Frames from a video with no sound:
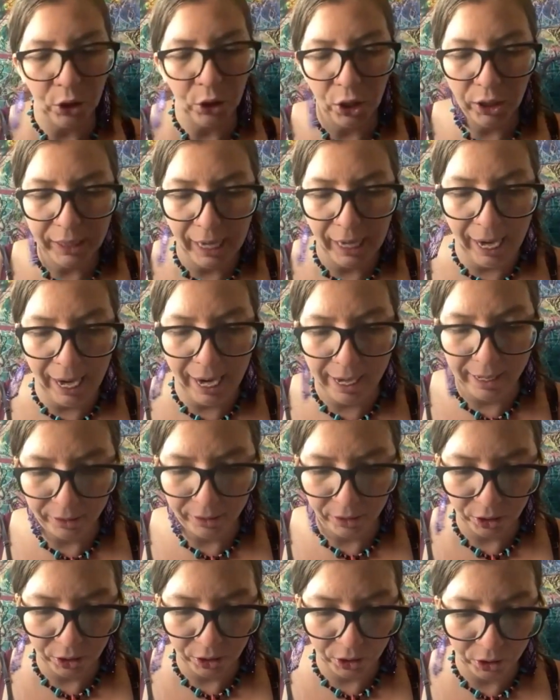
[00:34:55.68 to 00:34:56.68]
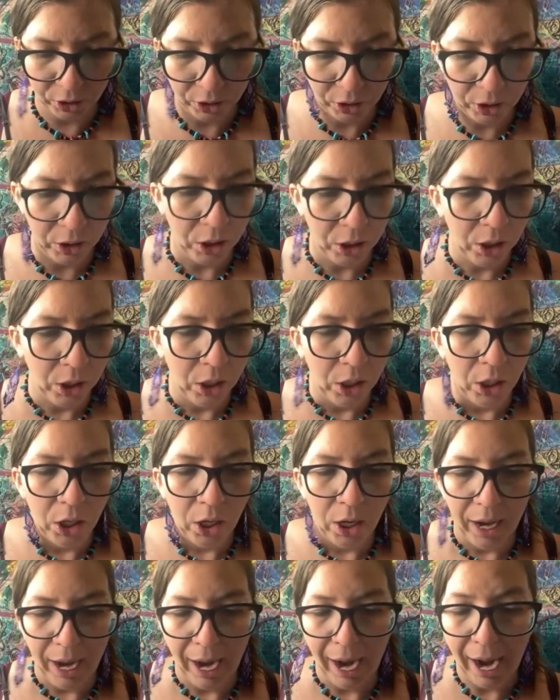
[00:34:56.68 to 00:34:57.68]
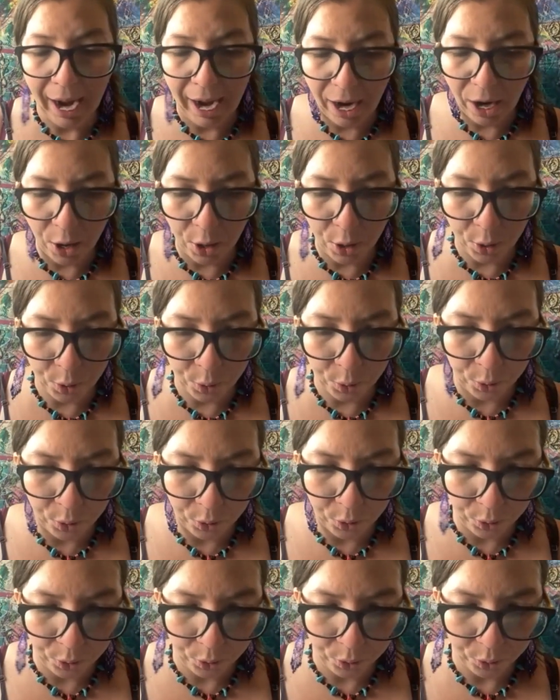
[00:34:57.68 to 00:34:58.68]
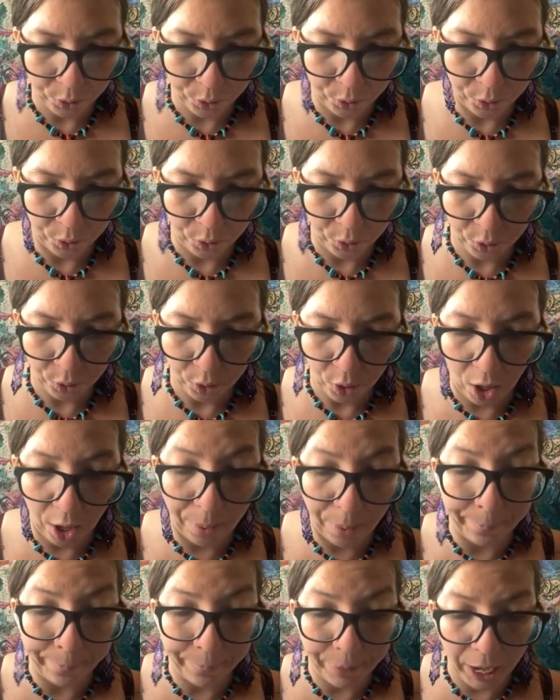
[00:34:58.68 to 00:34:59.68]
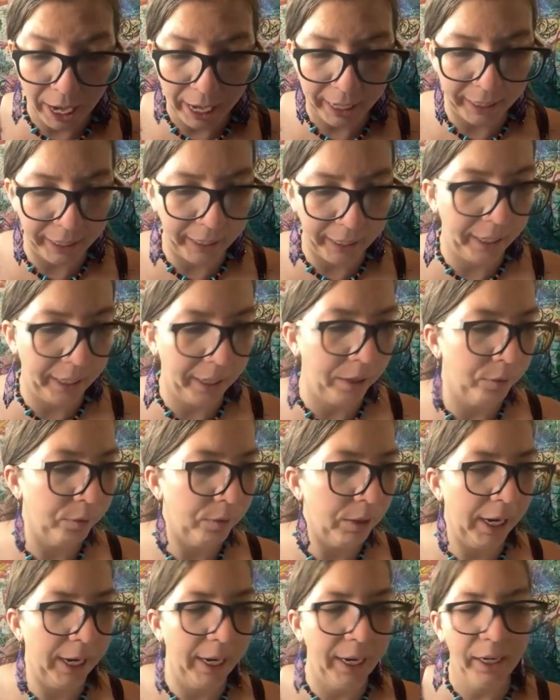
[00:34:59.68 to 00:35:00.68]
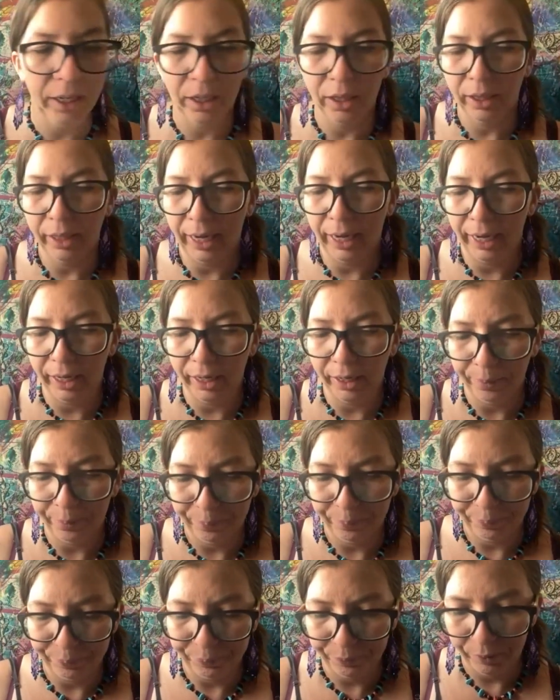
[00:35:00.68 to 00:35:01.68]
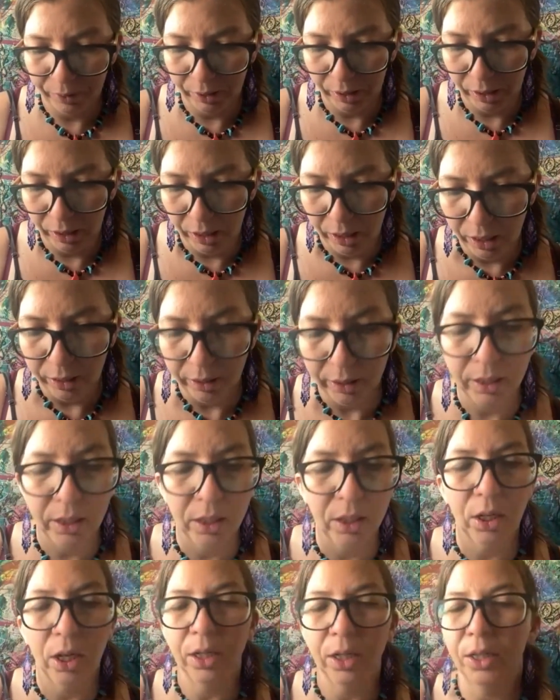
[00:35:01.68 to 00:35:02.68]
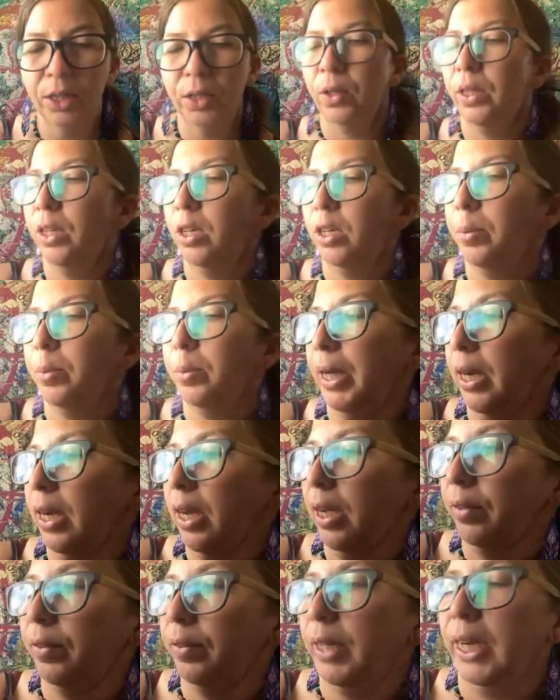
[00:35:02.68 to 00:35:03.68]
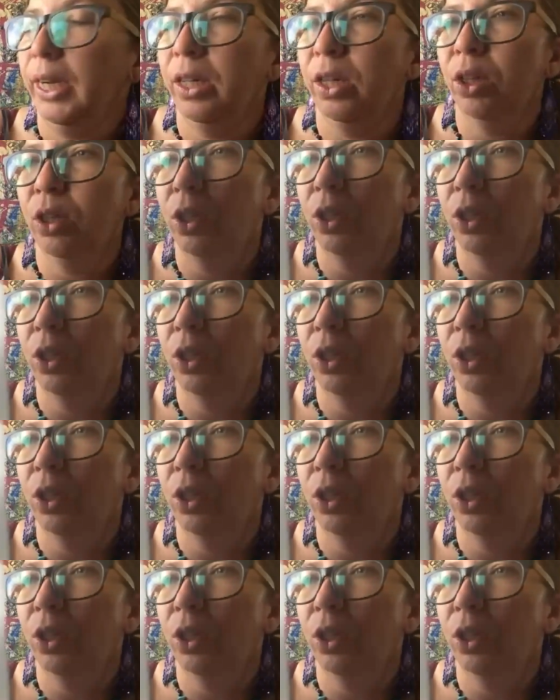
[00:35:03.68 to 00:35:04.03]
look at how our body, right? Like, this is also a little bit of like